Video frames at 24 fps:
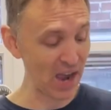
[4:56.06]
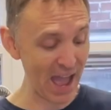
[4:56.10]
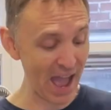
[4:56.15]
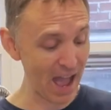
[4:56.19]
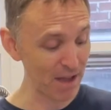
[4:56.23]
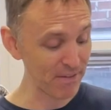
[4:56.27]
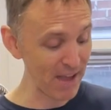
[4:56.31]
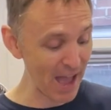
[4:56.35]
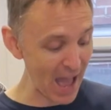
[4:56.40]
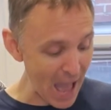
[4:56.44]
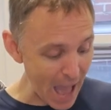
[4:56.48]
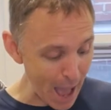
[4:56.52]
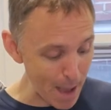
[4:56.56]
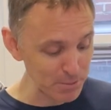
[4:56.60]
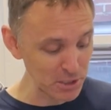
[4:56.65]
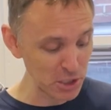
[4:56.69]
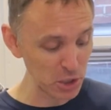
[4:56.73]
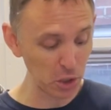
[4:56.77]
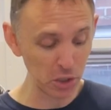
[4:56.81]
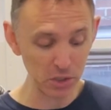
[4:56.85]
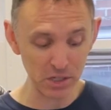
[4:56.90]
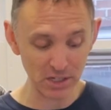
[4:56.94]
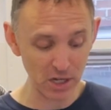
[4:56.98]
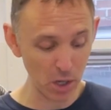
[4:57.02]
have
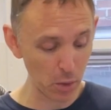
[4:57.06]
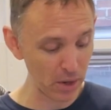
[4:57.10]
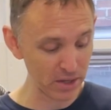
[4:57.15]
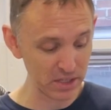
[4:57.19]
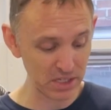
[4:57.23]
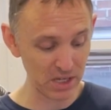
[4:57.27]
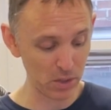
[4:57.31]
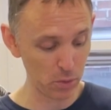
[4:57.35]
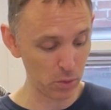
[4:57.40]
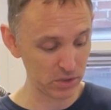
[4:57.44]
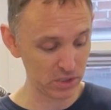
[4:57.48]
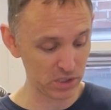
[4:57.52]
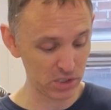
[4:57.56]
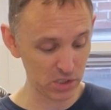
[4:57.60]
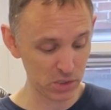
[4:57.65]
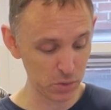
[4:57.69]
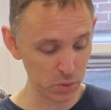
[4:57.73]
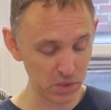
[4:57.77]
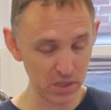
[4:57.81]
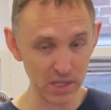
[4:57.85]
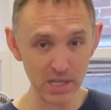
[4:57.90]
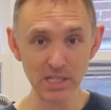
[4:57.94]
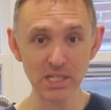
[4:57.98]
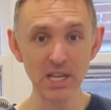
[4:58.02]
absolutely no idea what to do
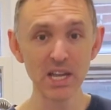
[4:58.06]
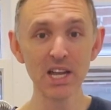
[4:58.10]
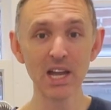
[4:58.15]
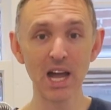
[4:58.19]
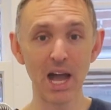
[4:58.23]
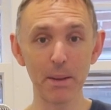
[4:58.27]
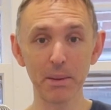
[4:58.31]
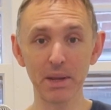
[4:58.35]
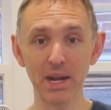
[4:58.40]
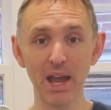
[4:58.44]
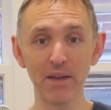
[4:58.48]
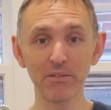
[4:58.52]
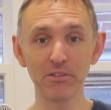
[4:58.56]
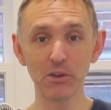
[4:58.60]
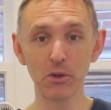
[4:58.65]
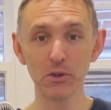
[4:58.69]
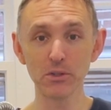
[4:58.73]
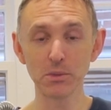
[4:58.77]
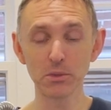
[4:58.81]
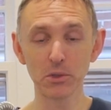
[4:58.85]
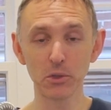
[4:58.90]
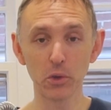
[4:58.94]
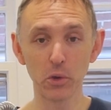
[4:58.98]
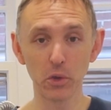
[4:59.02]
with these. I'm going to have to do
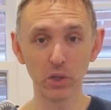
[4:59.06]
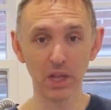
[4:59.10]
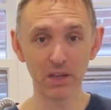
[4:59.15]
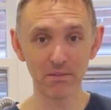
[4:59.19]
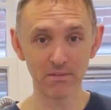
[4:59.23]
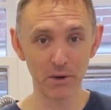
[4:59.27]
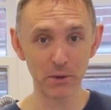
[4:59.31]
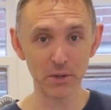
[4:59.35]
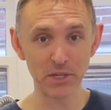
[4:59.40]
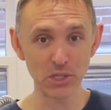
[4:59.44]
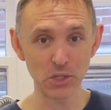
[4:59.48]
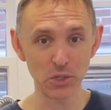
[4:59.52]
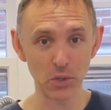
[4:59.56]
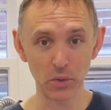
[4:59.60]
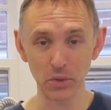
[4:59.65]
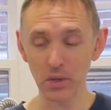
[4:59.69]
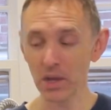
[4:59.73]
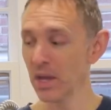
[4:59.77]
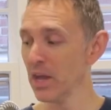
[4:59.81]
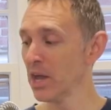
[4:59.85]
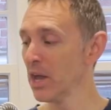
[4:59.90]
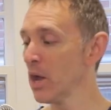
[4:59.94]
some Googling very soon.